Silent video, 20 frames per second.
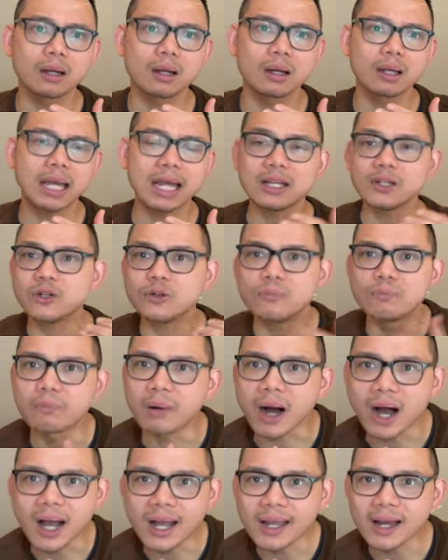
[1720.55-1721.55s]
Can you
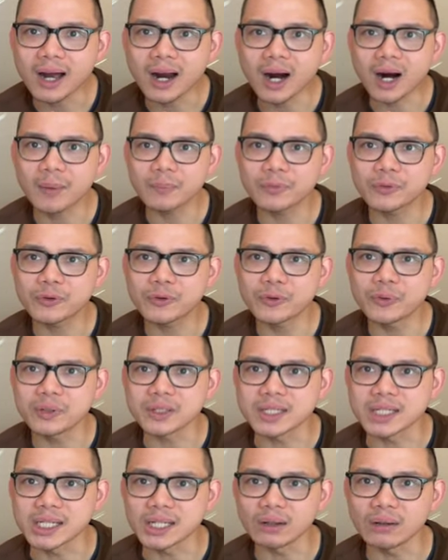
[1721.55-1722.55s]
buy a harp through a
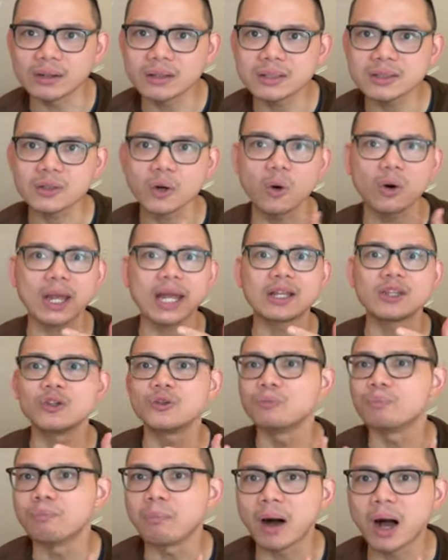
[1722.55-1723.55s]
dealers, or can you
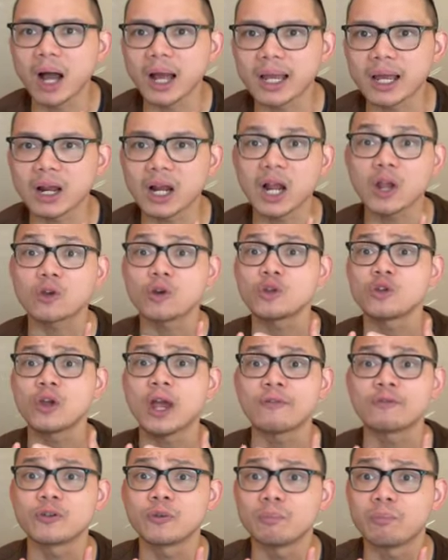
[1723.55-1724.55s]

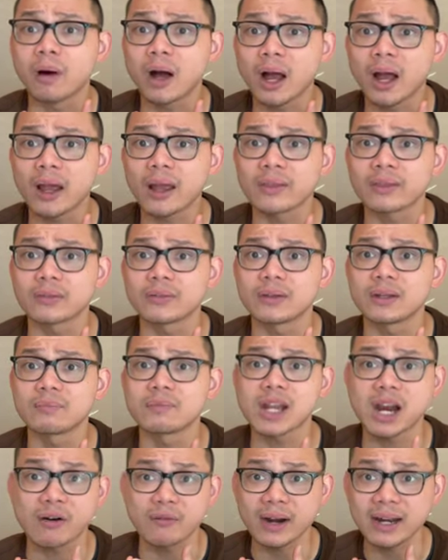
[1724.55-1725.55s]
have to buy it
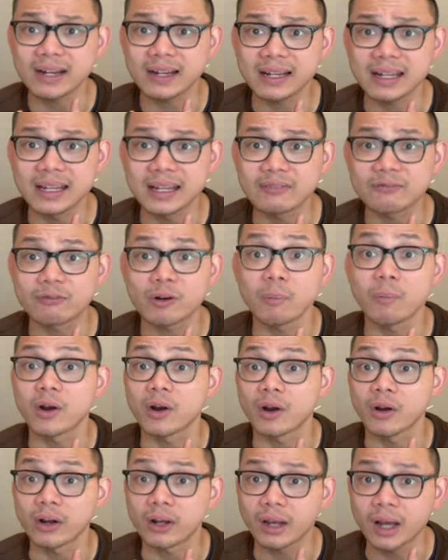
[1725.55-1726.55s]
directly from
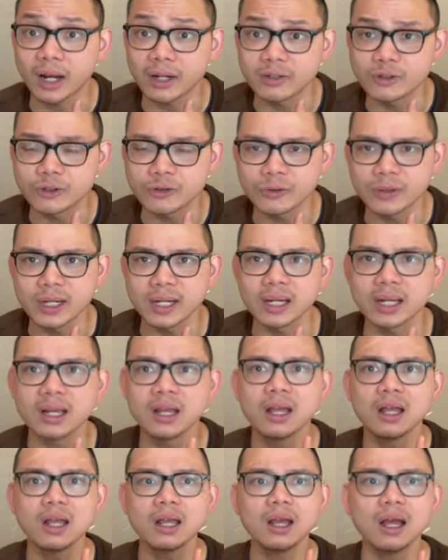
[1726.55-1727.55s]
another country?
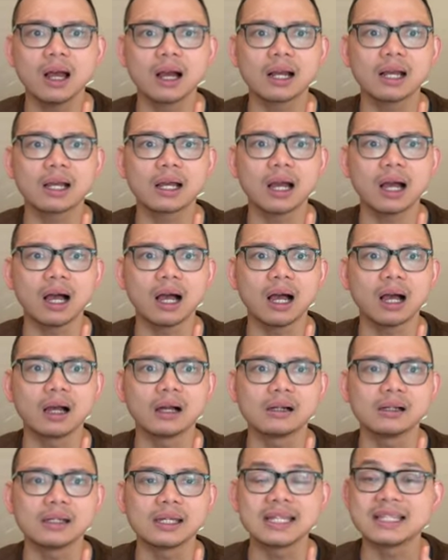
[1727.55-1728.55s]

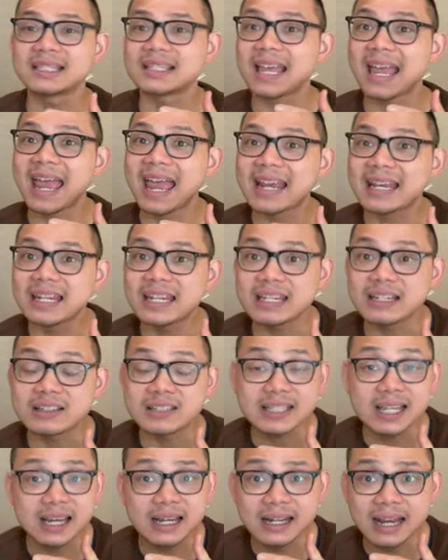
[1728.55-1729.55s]
Is there any
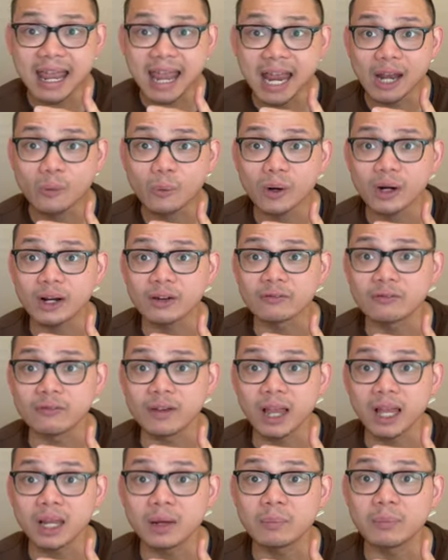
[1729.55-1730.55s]
second-hand one
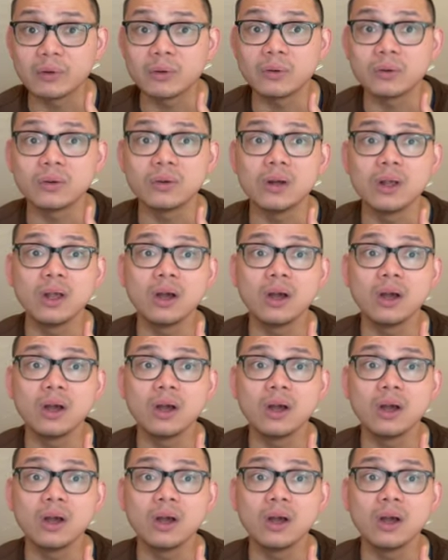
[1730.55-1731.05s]
available?